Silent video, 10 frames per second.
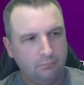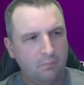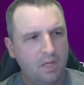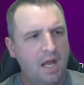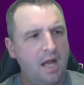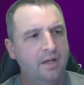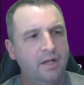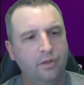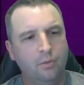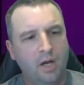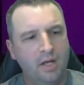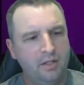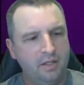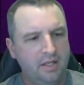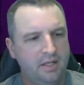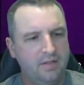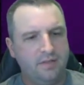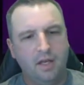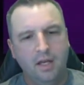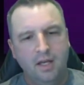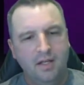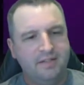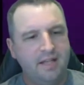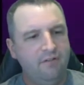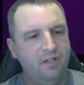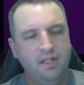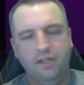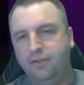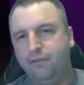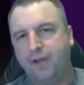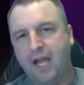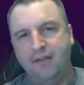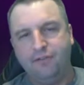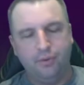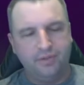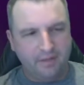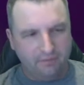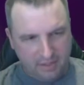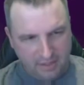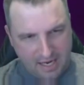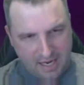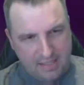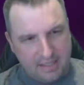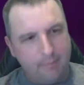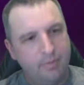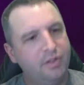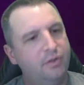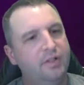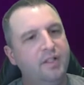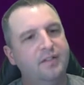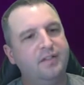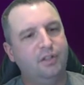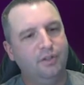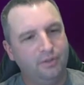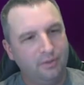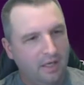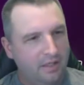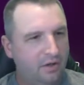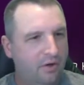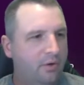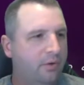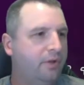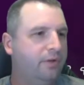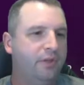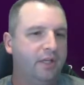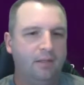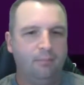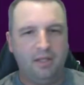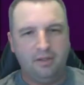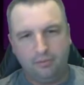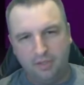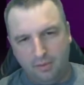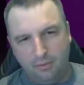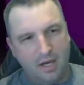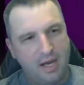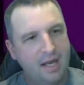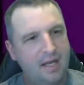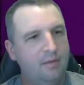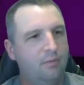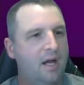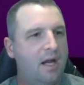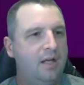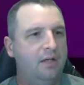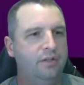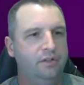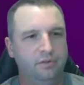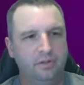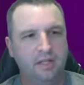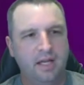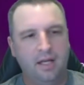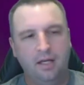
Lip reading: Another one is 75 through 79. I've been doing this too. I know you're thinking B3. Why are you doing that?